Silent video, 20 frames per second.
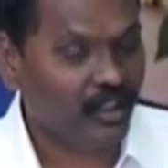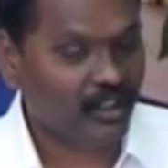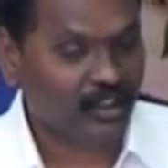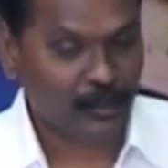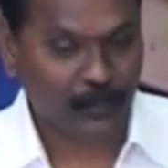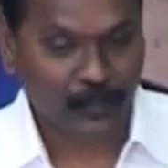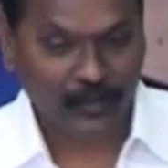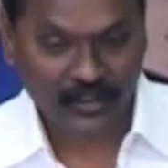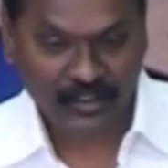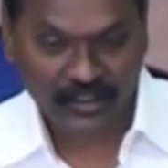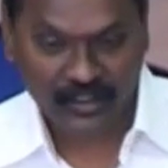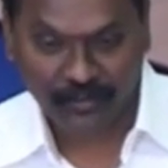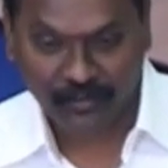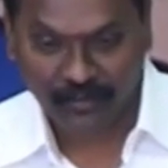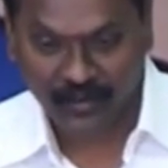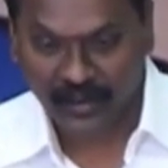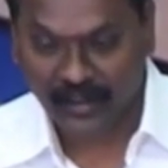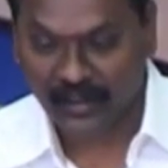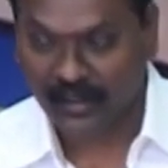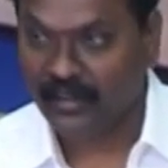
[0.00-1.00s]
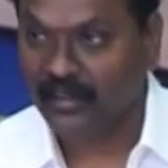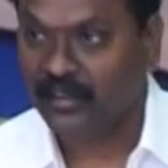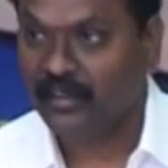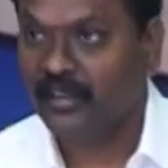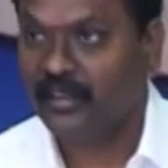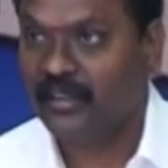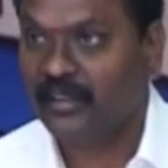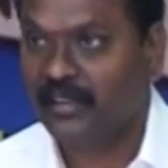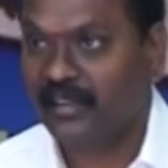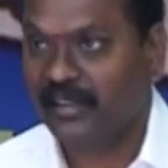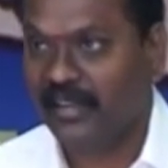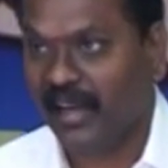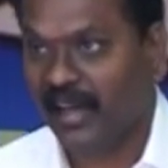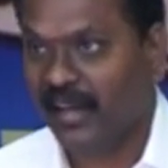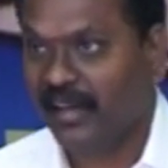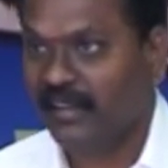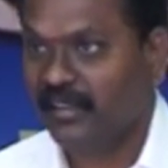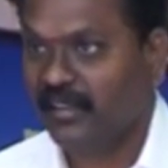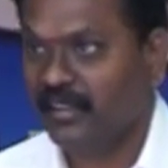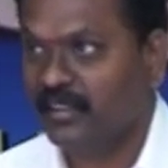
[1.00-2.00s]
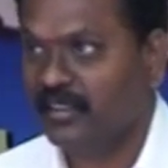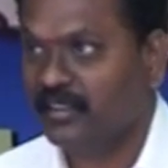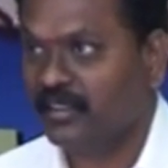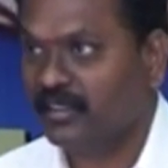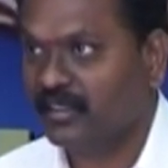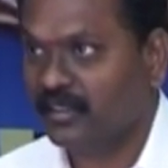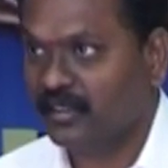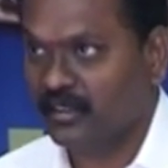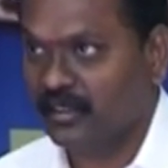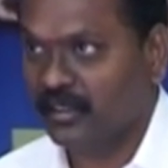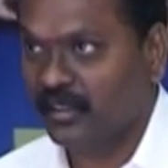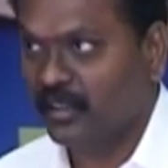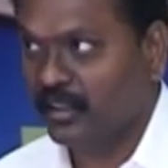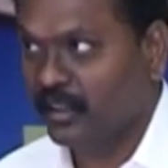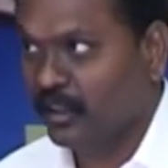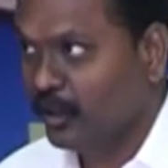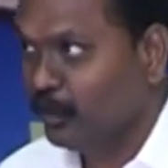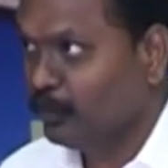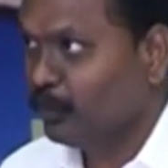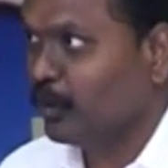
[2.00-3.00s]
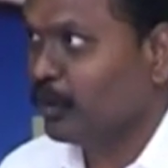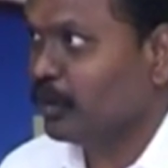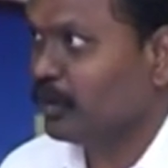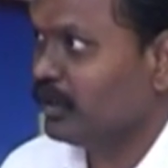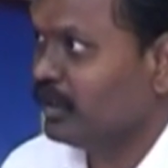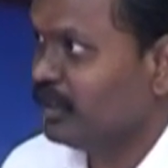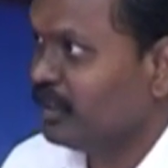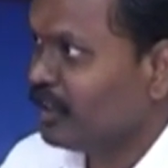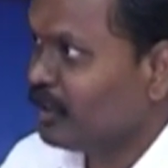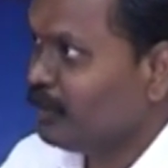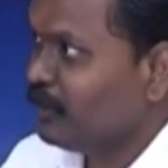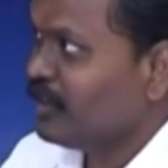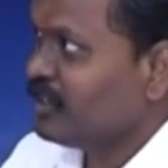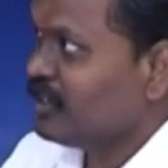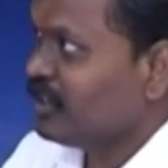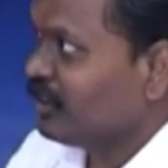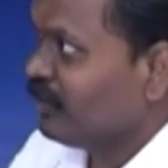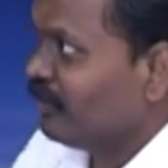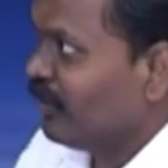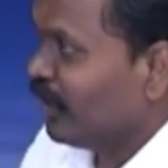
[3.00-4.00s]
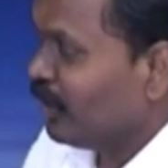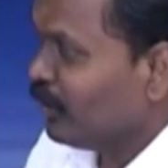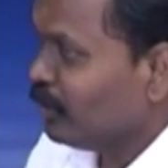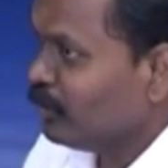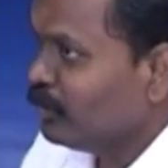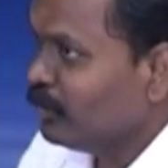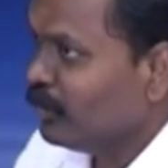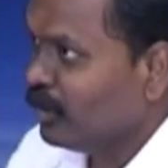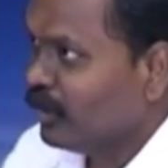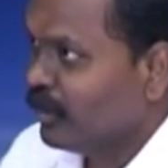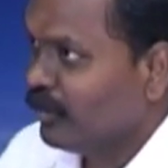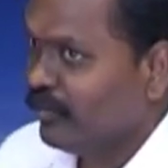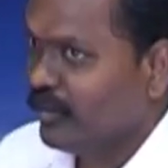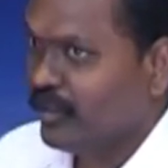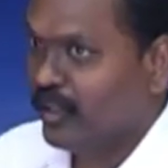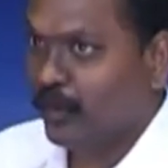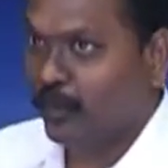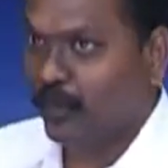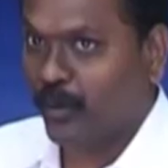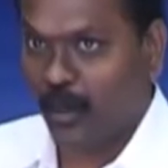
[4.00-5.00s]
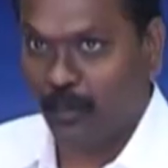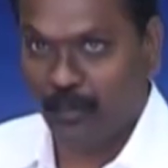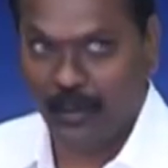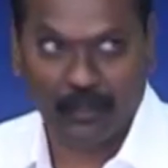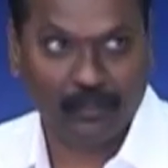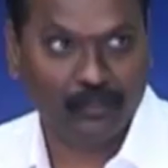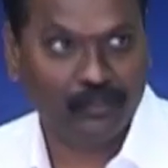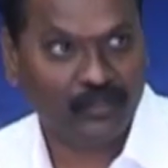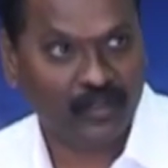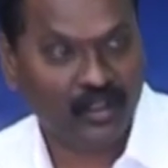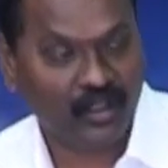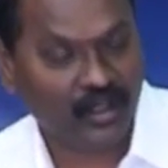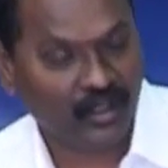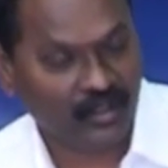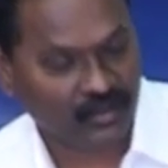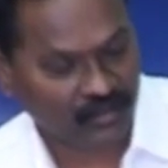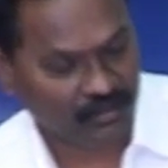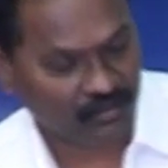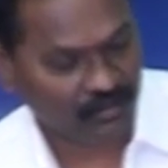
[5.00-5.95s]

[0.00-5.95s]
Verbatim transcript: Suppose if I tag this input deterministic value with a problem or